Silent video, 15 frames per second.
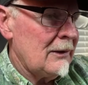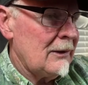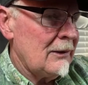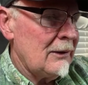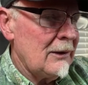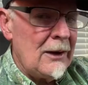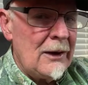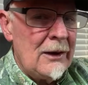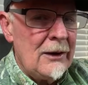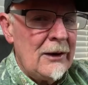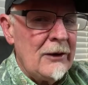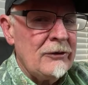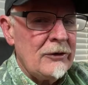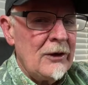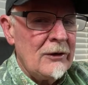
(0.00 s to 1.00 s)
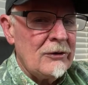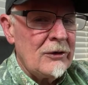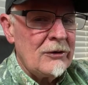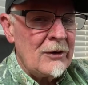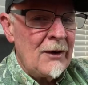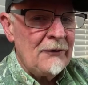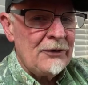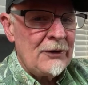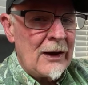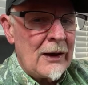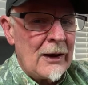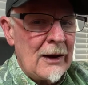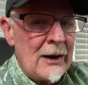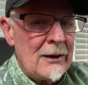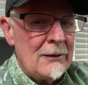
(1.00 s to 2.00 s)
It's a tough thing.
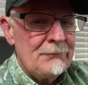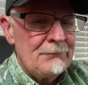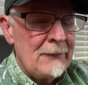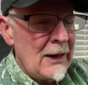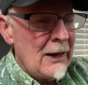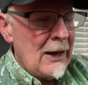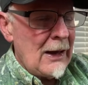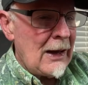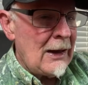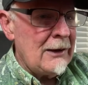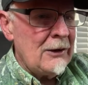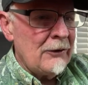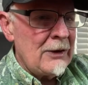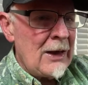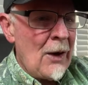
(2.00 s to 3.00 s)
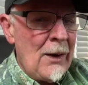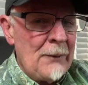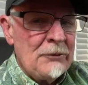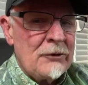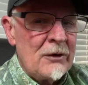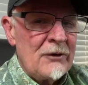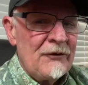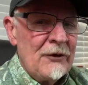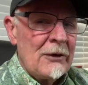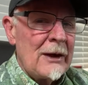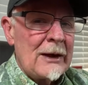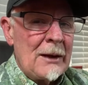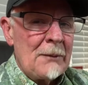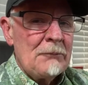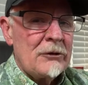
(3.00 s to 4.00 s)
And, you know, now I'm starting to feel
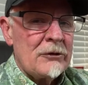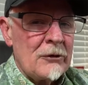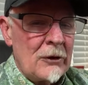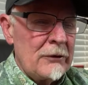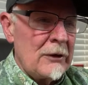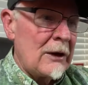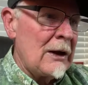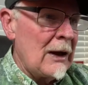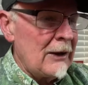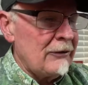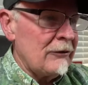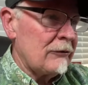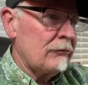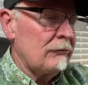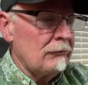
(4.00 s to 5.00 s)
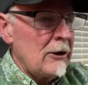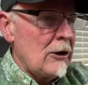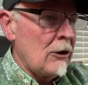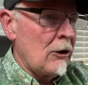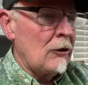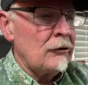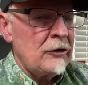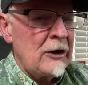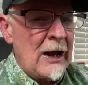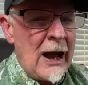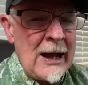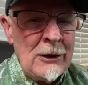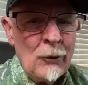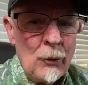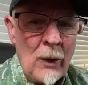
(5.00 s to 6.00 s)
like I'm starting to kind of just regurgitate. I
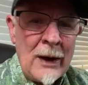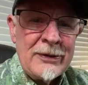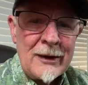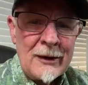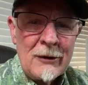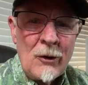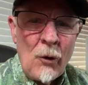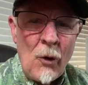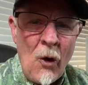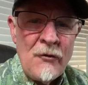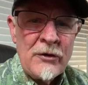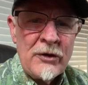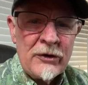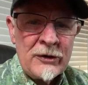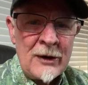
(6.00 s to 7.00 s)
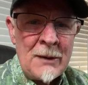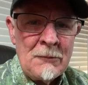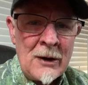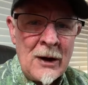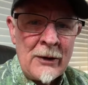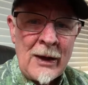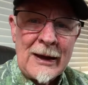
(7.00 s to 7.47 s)
don't want to go over the same ground.